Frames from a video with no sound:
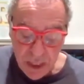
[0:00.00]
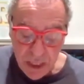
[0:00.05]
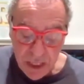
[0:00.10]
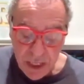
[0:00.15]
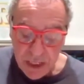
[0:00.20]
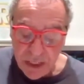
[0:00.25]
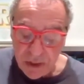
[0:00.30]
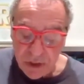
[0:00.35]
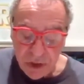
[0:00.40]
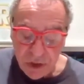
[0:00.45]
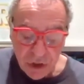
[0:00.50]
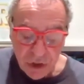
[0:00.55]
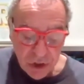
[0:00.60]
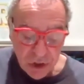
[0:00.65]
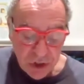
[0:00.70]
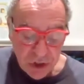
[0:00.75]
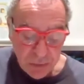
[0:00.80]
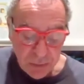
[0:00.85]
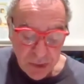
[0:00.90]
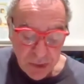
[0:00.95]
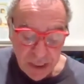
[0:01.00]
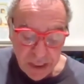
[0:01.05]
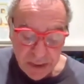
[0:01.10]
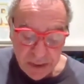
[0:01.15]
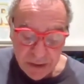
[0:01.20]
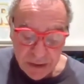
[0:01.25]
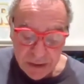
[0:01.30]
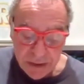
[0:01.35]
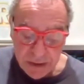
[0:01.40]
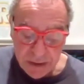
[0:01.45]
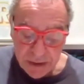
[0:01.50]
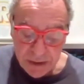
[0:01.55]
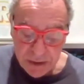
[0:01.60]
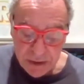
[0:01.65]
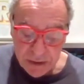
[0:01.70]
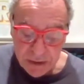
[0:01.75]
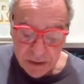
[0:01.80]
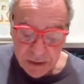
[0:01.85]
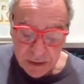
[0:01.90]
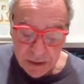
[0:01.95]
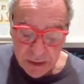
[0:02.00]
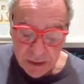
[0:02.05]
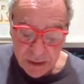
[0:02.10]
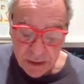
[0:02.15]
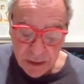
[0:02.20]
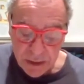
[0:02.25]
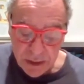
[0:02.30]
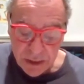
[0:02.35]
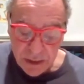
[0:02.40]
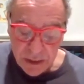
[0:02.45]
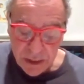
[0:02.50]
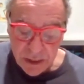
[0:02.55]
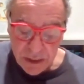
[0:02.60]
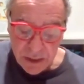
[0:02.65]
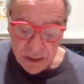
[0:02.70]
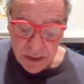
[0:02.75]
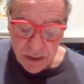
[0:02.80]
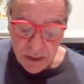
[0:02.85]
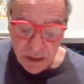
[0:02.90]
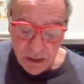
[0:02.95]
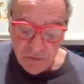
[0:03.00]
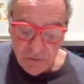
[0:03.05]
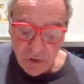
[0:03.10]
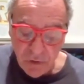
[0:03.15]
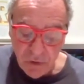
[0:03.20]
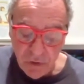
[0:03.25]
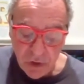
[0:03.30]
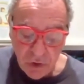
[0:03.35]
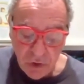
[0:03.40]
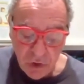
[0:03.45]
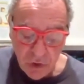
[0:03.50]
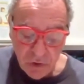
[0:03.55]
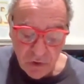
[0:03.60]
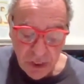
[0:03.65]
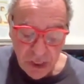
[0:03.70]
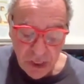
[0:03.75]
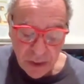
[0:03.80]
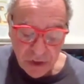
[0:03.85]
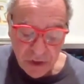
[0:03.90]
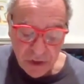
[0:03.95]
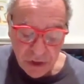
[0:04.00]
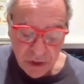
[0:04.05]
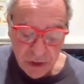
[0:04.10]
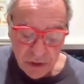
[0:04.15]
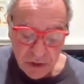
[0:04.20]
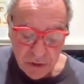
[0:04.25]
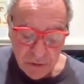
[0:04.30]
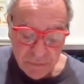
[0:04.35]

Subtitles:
It's just a place of your own creation.